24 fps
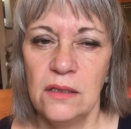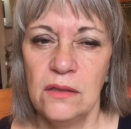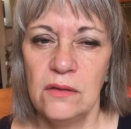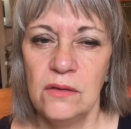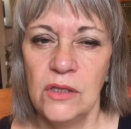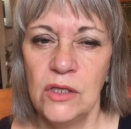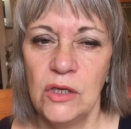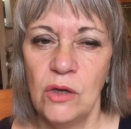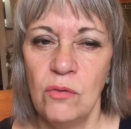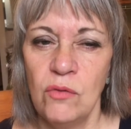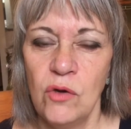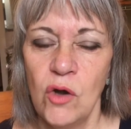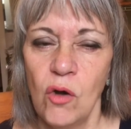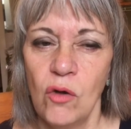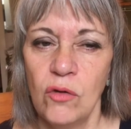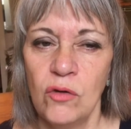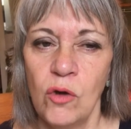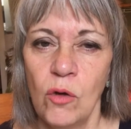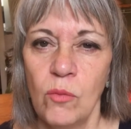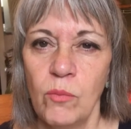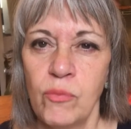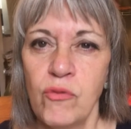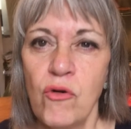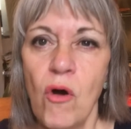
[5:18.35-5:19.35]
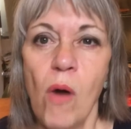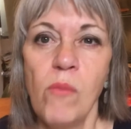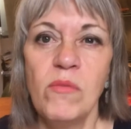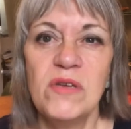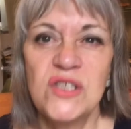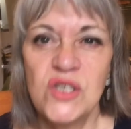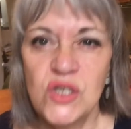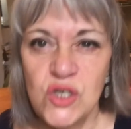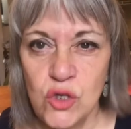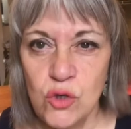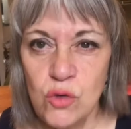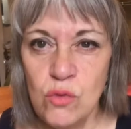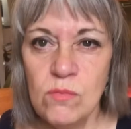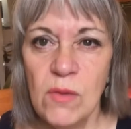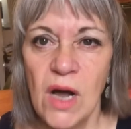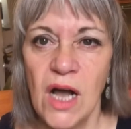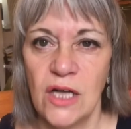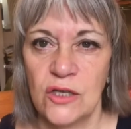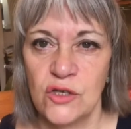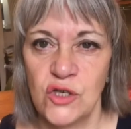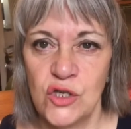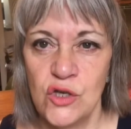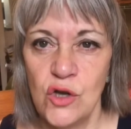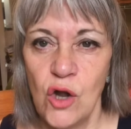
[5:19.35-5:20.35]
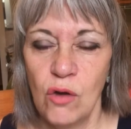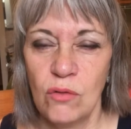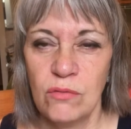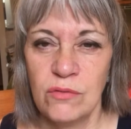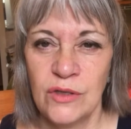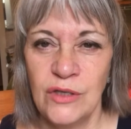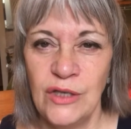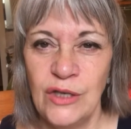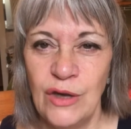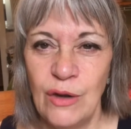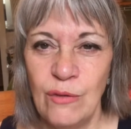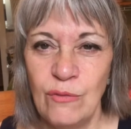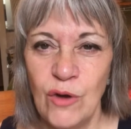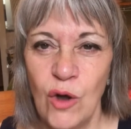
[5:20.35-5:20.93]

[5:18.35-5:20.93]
you know, not not promise too much, not you know,